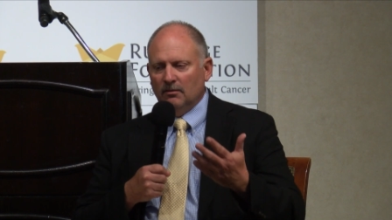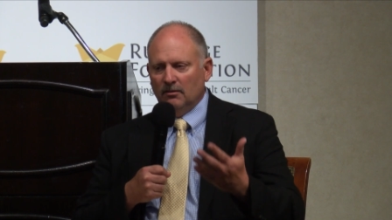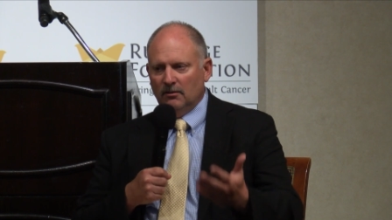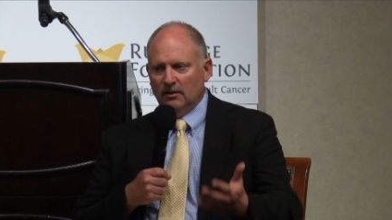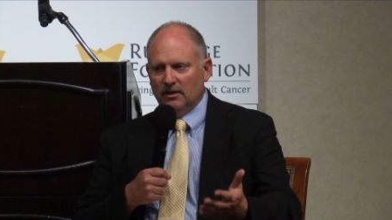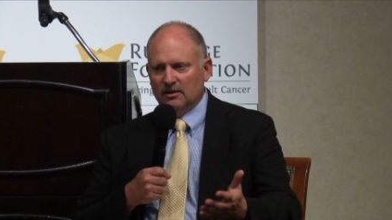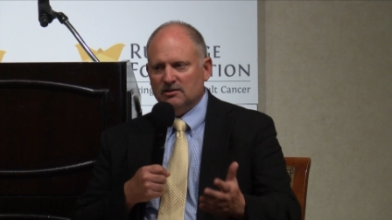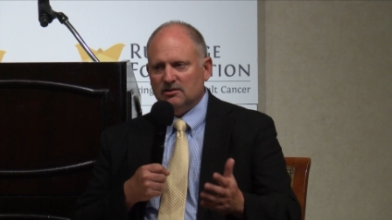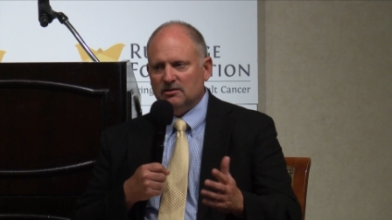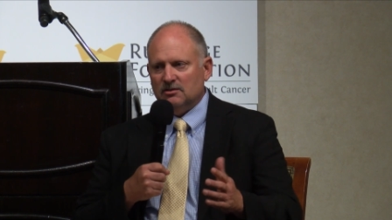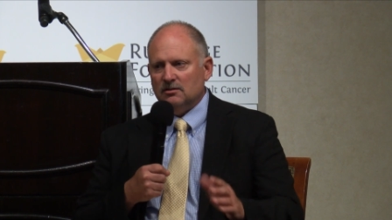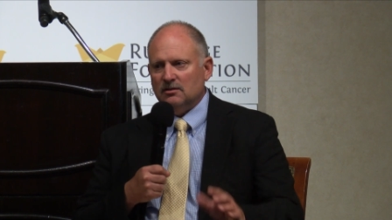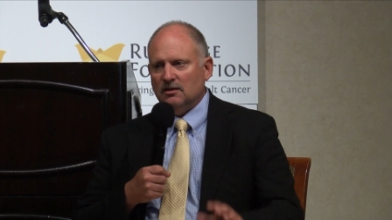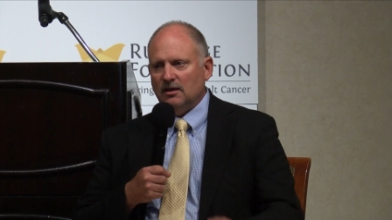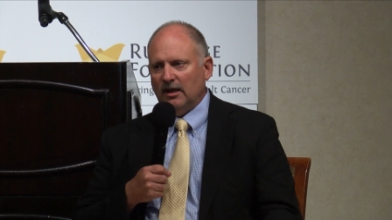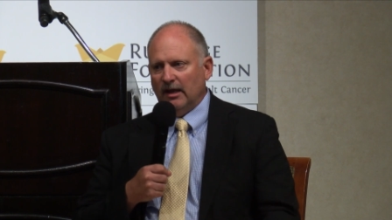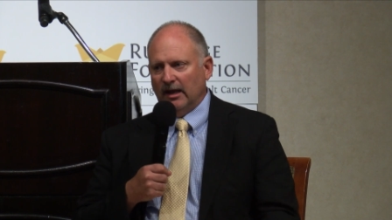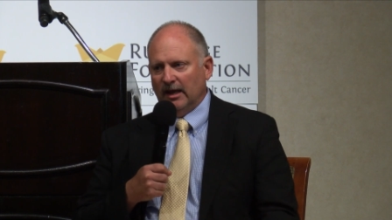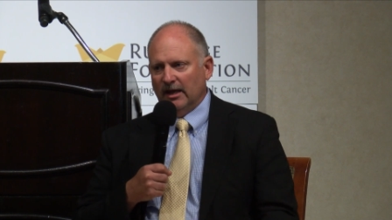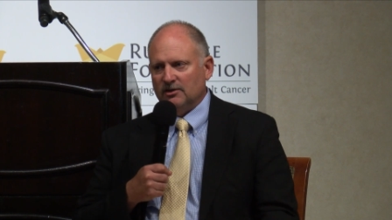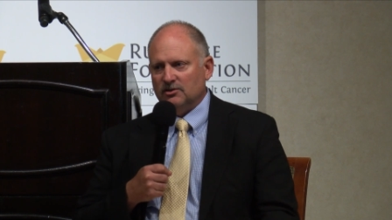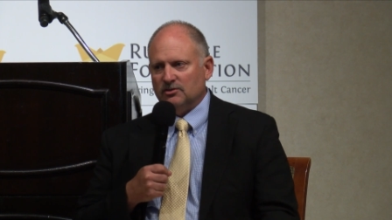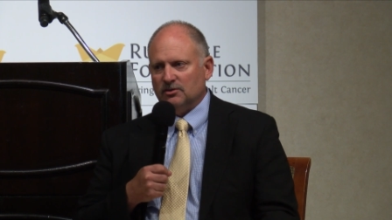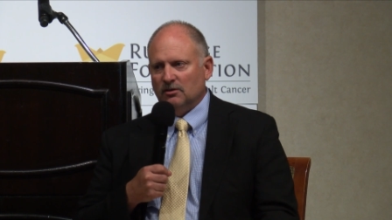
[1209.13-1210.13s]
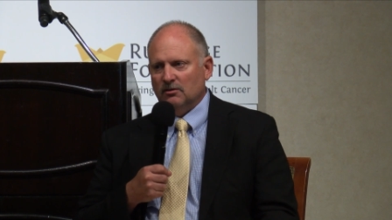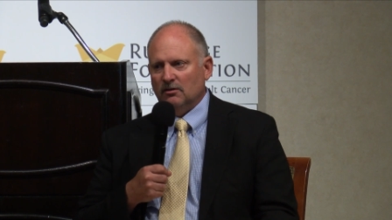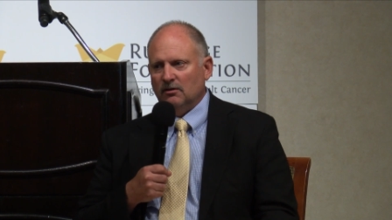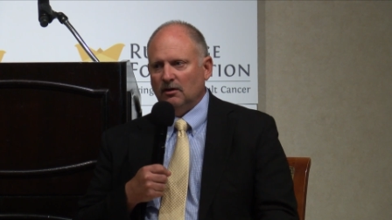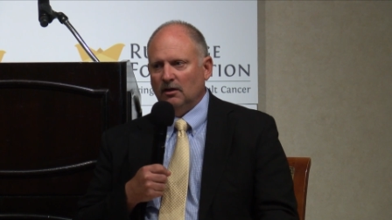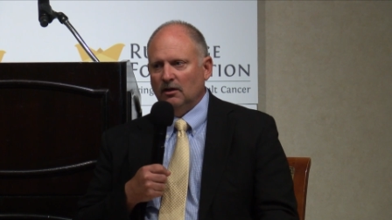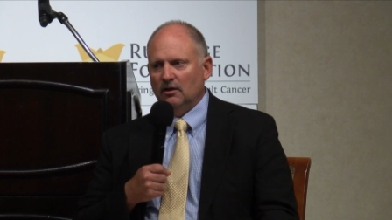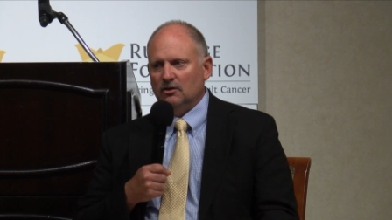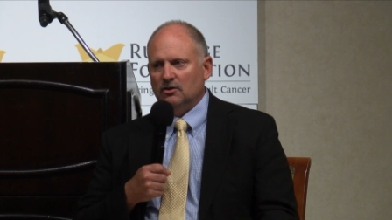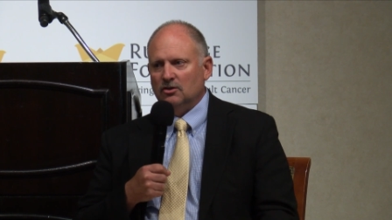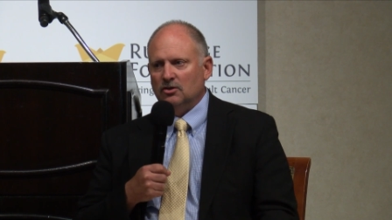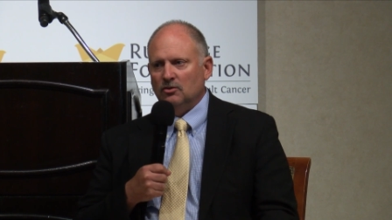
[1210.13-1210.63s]
this cancer
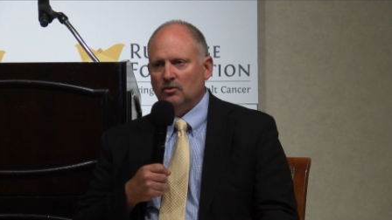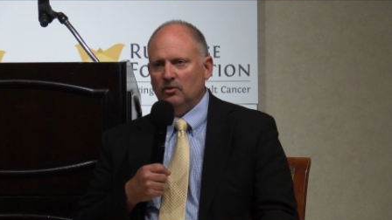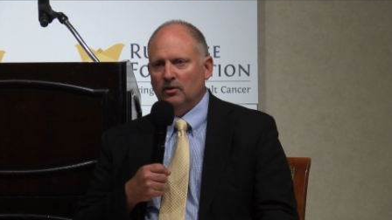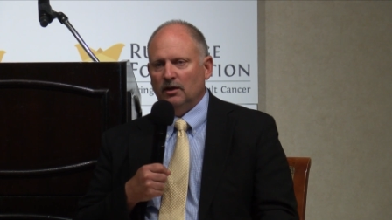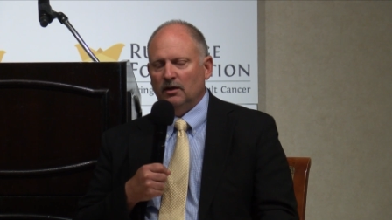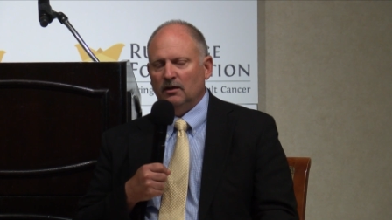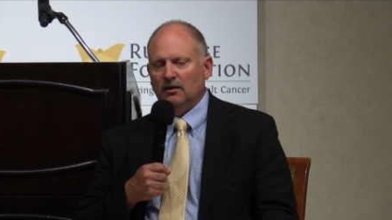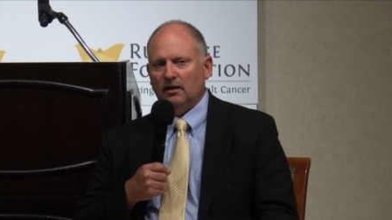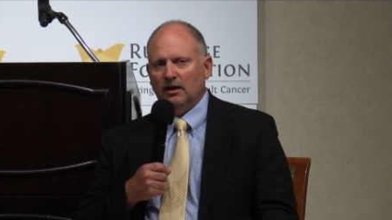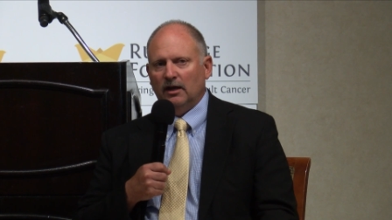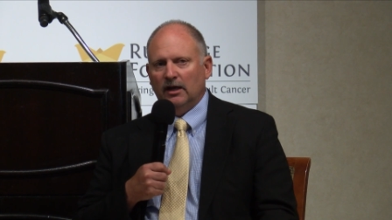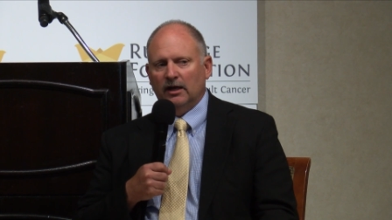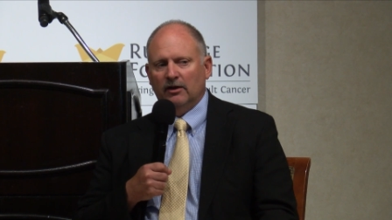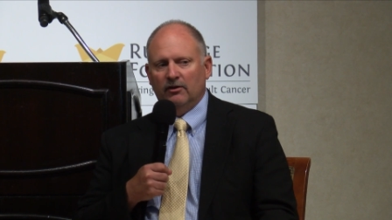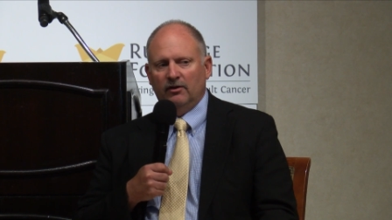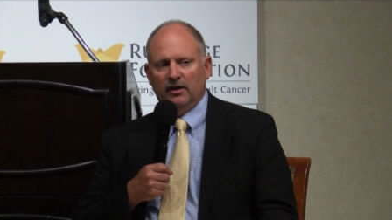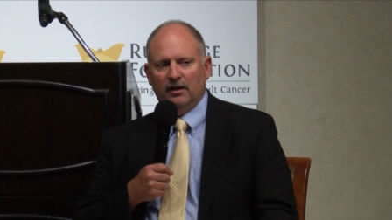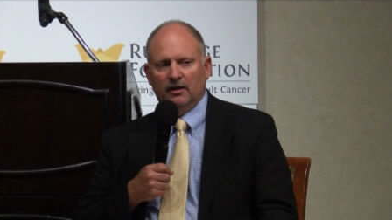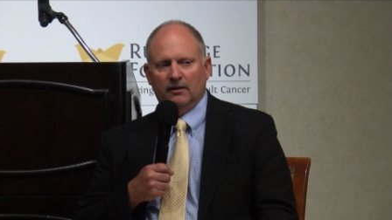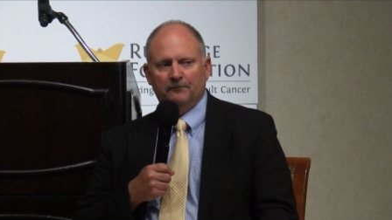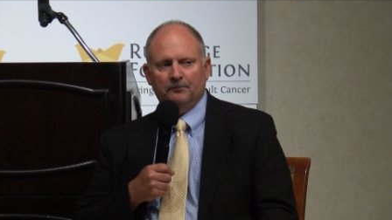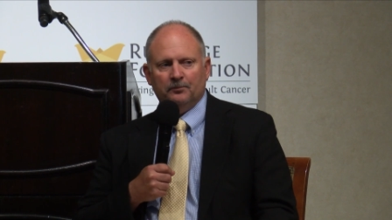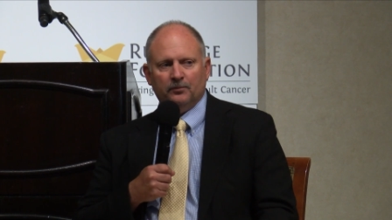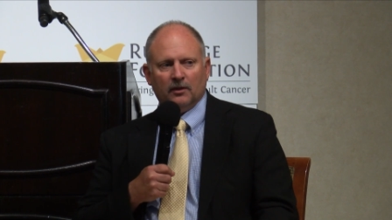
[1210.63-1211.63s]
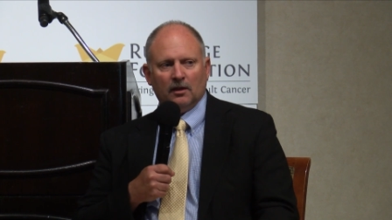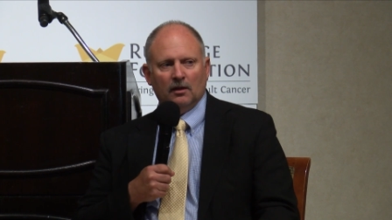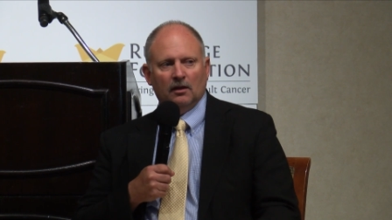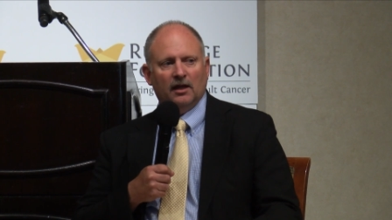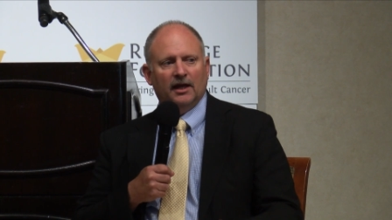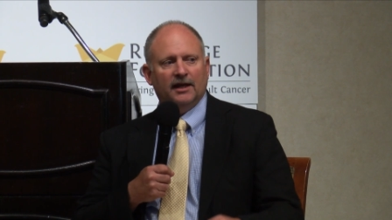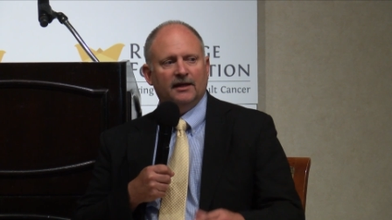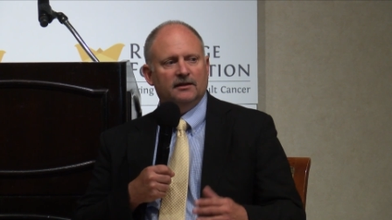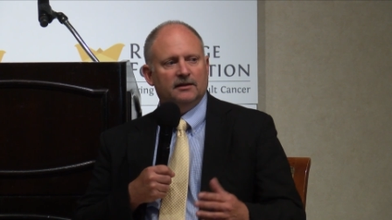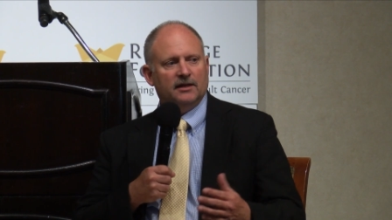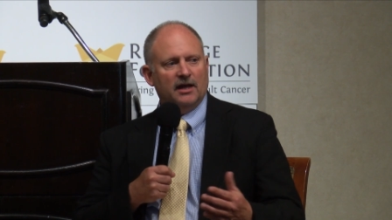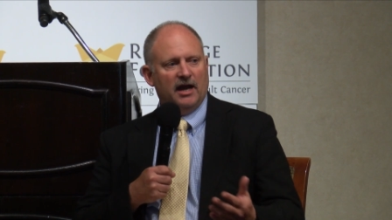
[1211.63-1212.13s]
into an area
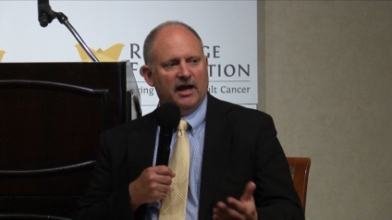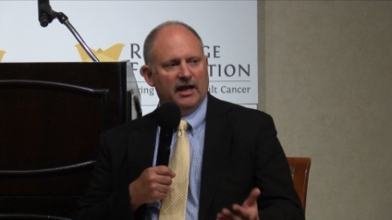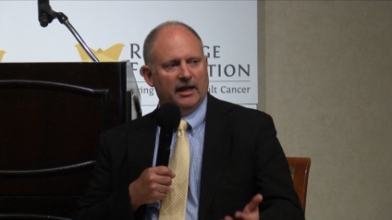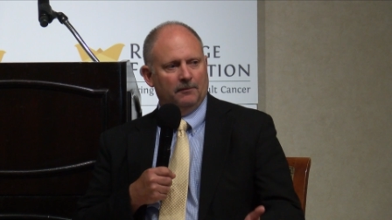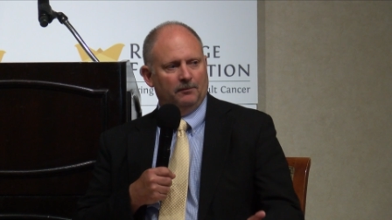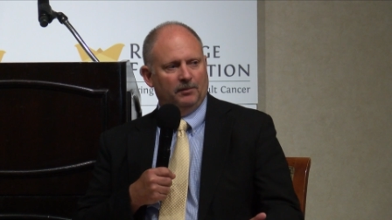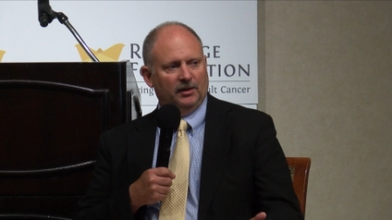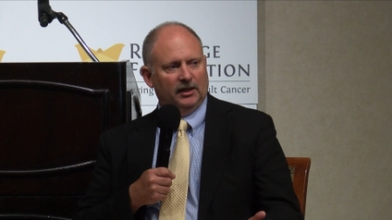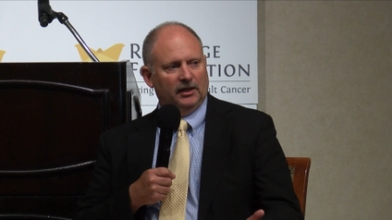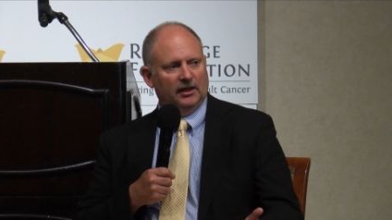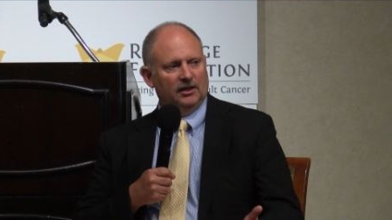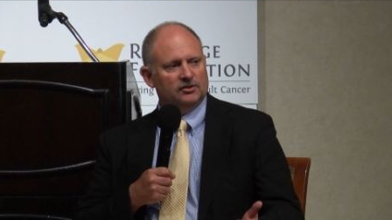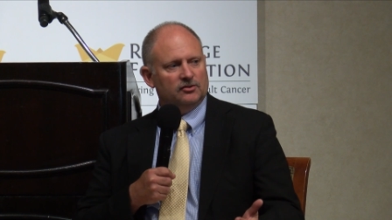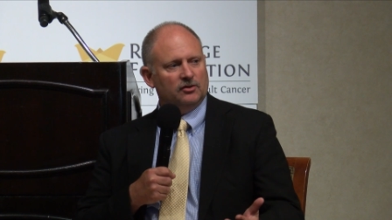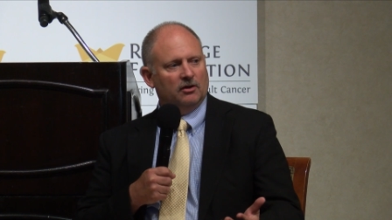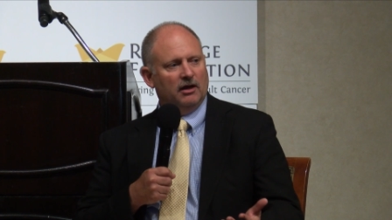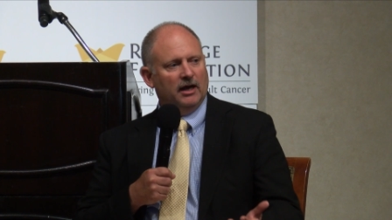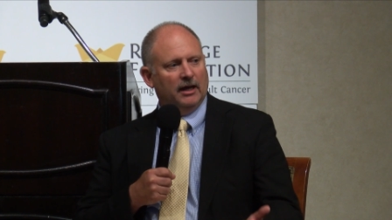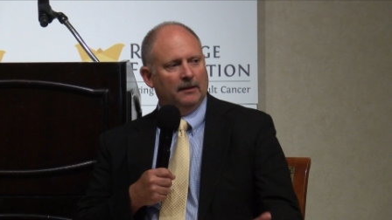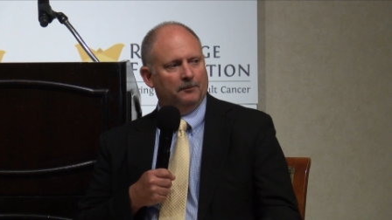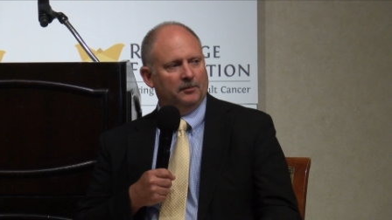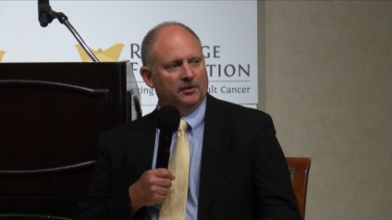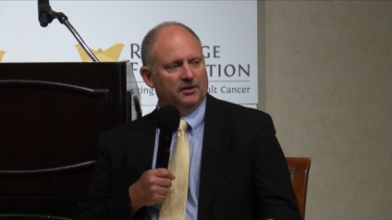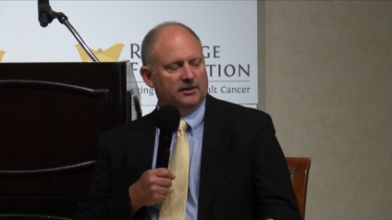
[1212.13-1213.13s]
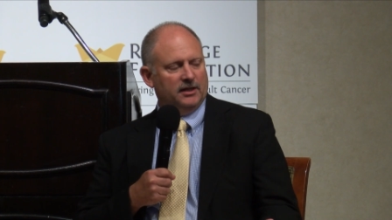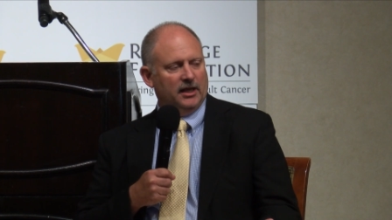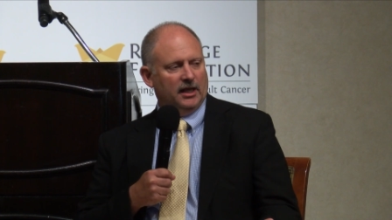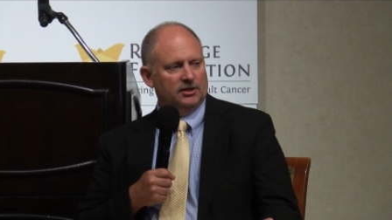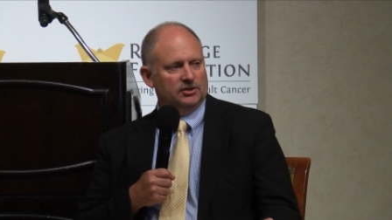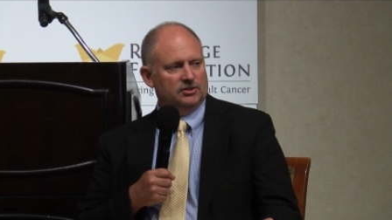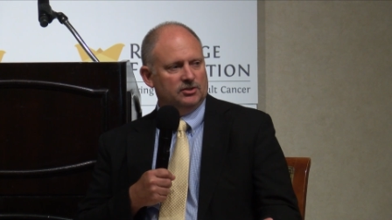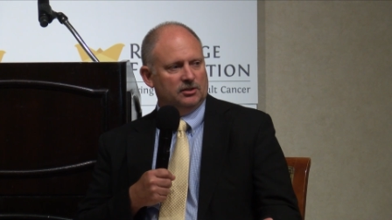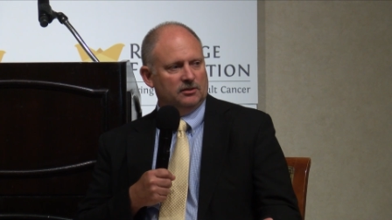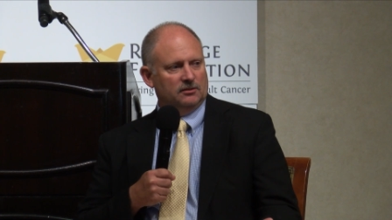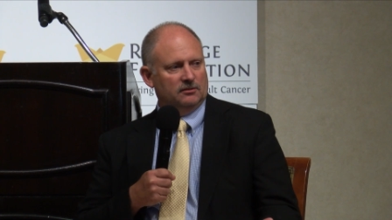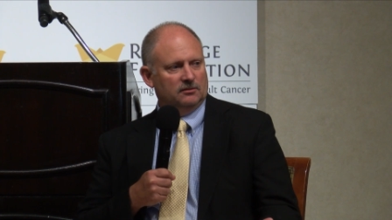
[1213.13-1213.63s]
like diabetes or
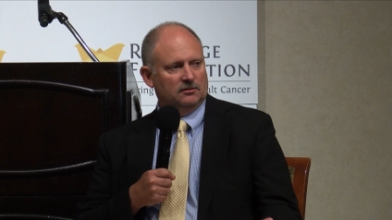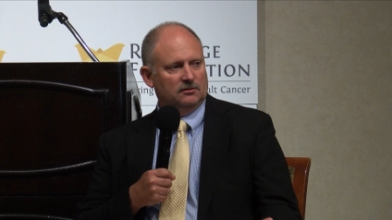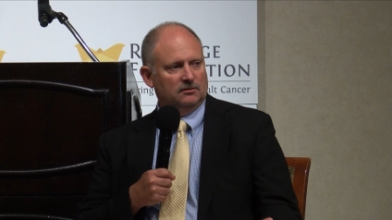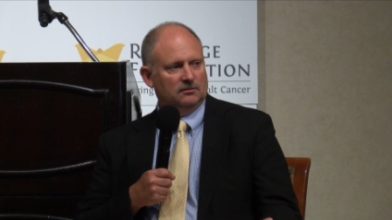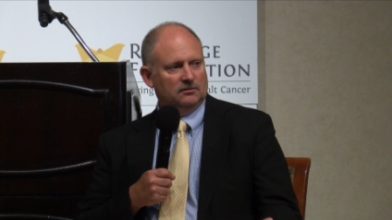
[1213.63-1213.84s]
hypertension,